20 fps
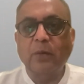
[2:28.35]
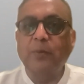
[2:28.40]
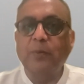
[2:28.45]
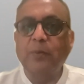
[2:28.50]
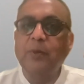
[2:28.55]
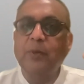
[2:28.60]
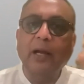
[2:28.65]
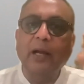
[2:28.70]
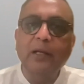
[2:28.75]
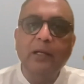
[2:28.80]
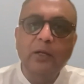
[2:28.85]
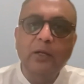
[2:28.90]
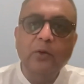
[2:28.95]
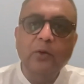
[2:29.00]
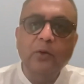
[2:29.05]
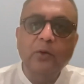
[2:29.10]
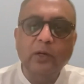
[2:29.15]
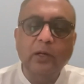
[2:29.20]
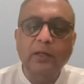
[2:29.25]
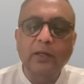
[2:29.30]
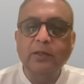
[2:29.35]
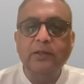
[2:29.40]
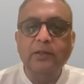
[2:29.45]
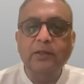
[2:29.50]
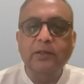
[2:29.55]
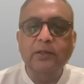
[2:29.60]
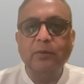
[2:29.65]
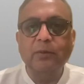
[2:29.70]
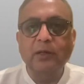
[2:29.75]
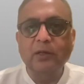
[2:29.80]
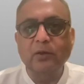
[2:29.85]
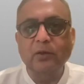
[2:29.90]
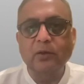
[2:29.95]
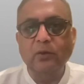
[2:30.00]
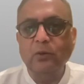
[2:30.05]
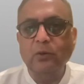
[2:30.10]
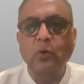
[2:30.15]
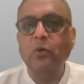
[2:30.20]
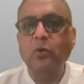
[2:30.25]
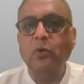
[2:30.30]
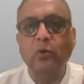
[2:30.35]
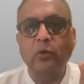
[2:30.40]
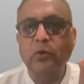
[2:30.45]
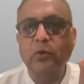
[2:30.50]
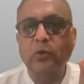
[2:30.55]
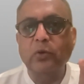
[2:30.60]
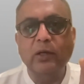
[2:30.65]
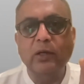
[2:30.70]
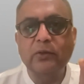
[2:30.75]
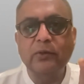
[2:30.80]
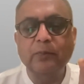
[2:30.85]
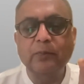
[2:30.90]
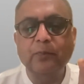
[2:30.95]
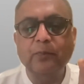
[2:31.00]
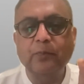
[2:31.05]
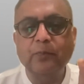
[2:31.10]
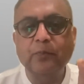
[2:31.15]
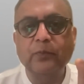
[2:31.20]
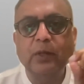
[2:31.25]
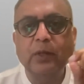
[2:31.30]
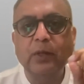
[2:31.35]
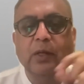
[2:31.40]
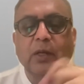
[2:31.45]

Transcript: Some are highly correlated, some are low correlation.